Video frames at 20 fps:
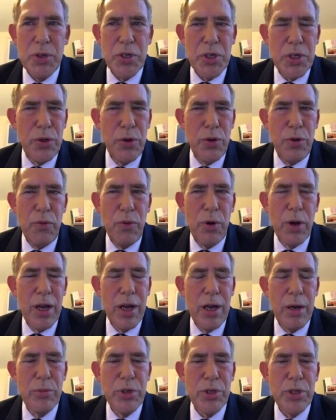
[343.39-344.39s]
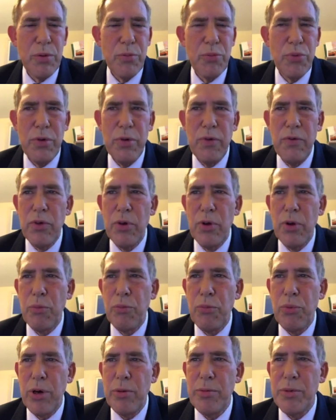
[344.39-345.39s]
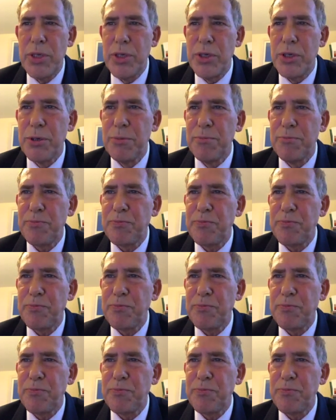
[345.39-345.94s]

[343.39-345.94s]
its new and much improved premises.